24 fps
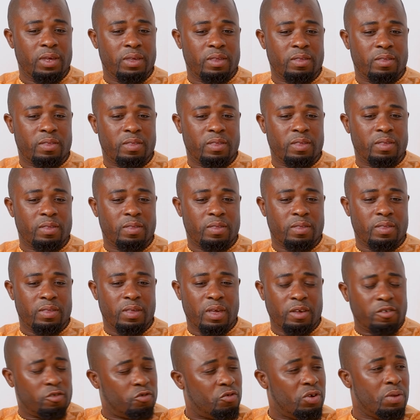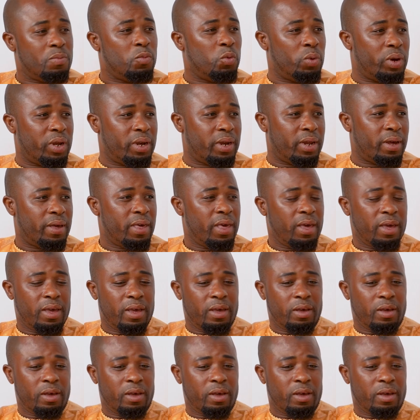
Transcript: is extreme weather.